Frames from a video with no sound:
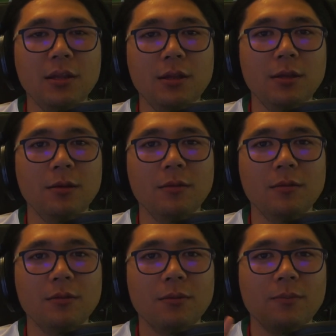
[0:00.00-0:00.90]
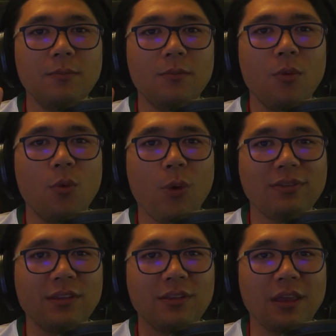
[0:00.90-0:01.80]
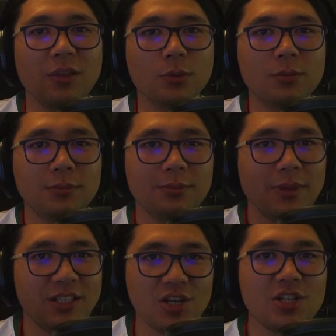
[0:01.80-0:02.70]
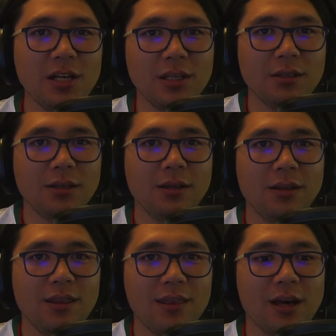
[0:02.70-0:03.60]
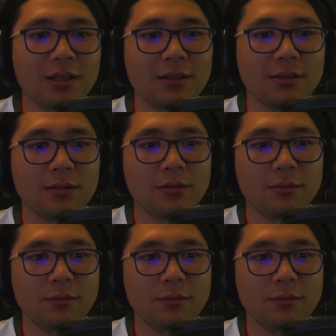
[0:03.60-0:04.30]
in what they do. Essentially, that